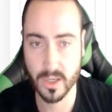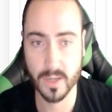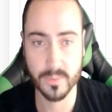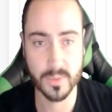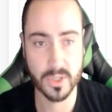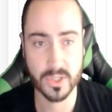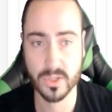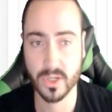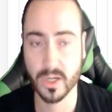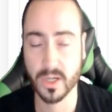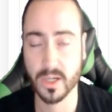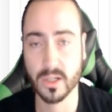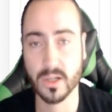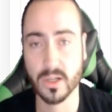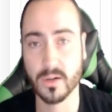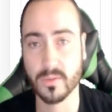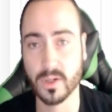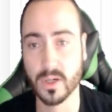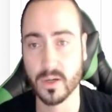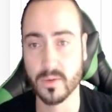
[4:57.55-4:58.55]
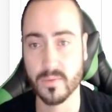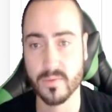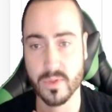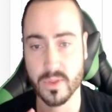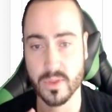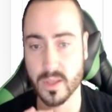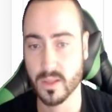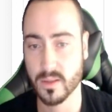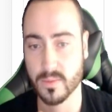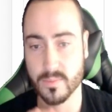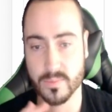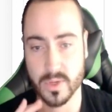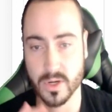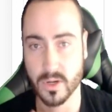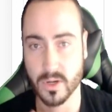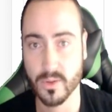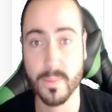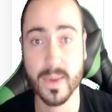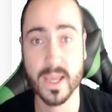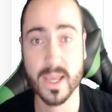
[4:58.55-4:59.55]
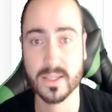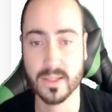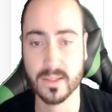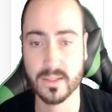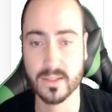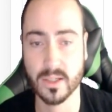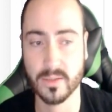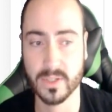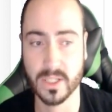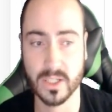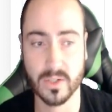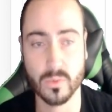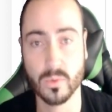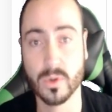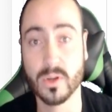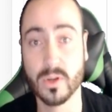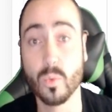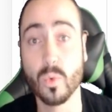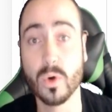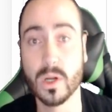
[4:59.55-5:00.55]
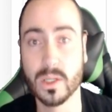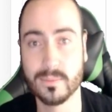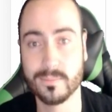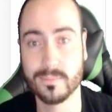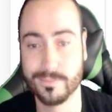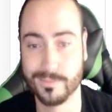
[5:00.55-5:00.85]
I'm just trying to cover the basics of it and what